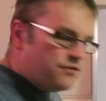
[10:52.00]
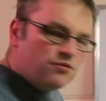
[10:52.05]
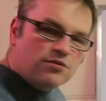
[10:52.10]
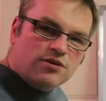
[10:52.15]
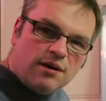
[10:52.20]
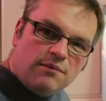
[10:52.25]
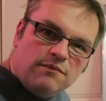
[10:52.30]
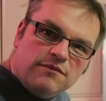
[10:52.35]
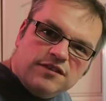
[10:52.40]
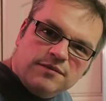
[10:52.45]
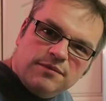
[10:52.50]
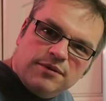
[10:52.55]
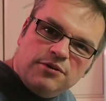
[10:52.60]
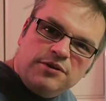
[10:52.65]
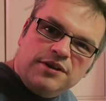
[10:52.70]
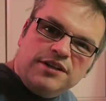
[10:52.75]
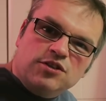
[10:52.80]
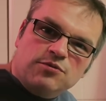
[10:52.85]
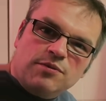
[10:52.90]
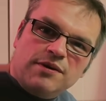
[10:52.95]
if you're comfortable
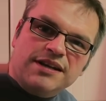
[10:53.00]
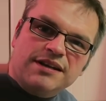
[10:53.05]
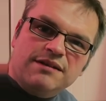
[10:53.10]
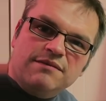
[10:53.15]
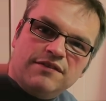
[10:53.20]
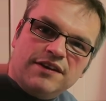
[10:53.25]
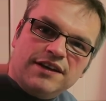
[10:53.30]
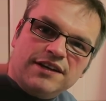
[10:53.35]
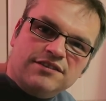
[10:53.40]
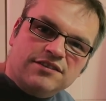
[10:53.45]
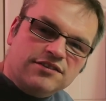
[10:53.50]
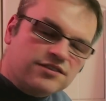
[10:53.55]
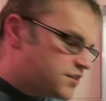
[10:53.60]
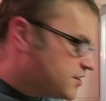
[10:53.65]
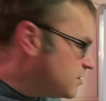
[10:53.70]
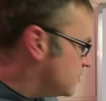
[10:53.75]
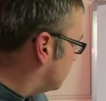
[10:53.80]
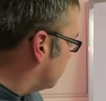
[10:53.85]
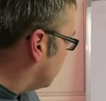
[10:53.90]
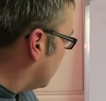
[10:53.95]
owning 20
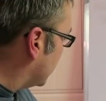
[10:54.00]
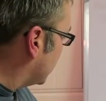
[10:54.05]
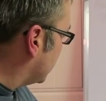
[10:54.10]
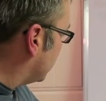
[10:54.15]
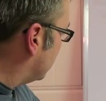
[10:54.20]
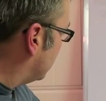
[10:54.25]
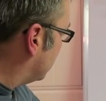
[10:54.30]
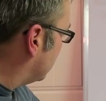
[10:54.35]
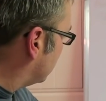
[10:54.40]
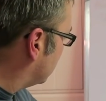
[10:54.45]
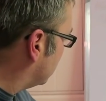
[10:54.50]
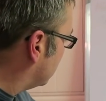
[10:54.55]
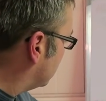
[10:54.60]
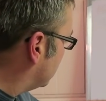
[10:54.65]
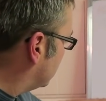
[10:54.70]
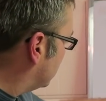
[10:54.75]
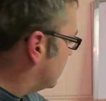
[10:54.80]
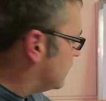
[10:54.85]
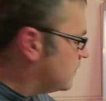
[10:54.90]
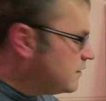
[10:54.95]
Invictors, right,
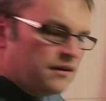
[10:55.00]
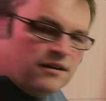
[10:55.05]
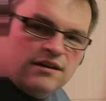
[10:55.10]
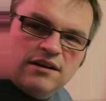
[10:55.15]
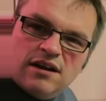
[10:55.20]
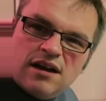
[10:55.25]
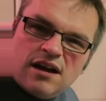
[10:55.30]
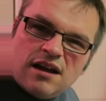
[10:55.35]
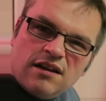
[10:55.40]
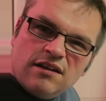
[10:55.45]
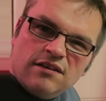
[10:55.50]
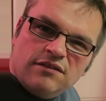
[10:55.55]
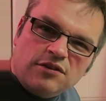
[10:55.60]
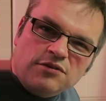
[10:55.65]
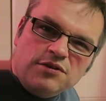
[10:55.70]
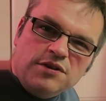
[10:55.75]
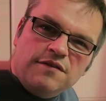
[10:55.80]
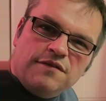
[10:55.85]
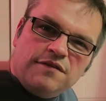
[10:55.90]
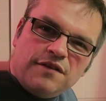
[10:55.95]

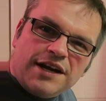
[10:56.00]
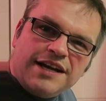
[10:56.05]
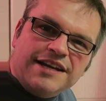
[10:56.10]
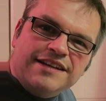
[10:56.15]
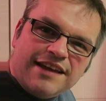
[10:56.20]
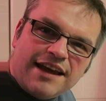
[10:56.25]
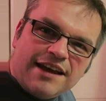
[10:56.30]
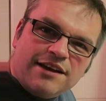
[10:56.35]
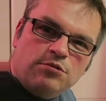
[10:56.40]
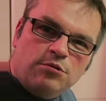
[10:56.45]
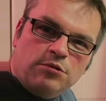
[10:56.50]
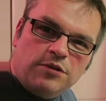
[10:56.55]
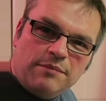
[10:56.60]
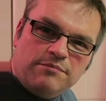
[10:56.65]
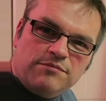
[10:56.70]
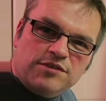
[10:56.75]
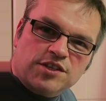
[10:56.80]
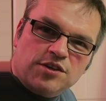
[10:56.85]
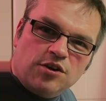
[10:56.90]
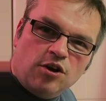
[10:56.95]
don't you fucking dare call
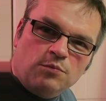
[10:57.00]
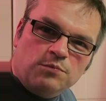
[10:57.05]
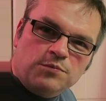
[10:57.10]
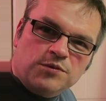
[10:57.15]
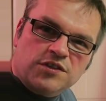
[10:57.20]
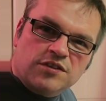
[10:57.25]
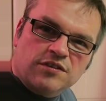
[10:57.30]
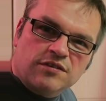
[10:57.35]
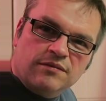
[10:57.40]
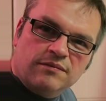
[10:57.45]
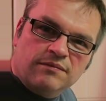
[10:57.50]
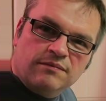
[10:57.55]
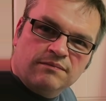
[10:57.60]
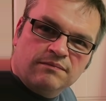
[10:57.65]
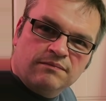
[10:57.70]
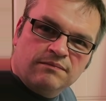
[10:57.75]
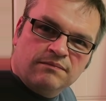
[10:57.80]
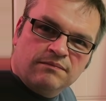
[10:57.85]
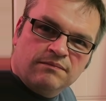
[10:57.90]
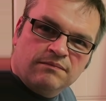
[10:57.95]
them snobs,
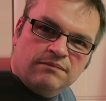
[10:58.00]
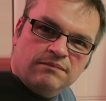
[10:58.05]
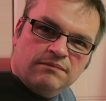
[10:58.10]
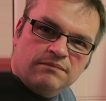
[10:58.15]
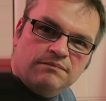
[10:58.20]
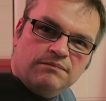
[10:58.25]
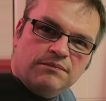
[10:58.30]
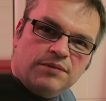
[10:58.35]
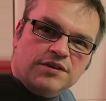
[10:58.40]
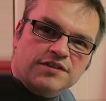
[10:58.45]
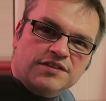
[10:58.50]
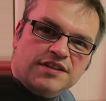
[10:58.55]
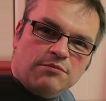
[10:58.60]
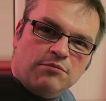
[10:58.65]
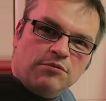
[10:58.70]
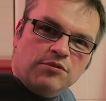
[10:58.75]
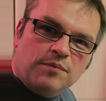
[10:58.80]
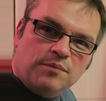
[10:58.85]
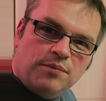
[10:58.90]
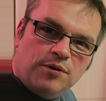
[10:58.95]
because they
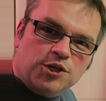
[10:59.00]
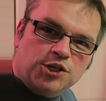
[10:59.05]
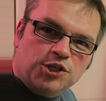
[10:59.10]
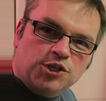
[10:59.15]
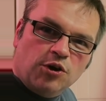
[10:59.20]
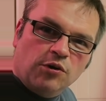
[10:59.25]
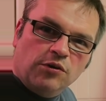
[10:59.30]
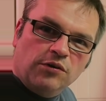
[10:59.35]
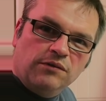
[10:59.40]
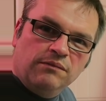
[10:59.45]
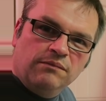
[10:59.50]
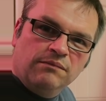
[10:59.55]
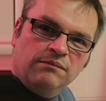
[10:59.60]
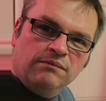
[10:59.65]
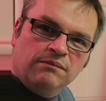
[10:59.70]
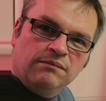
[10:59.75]
want to push on,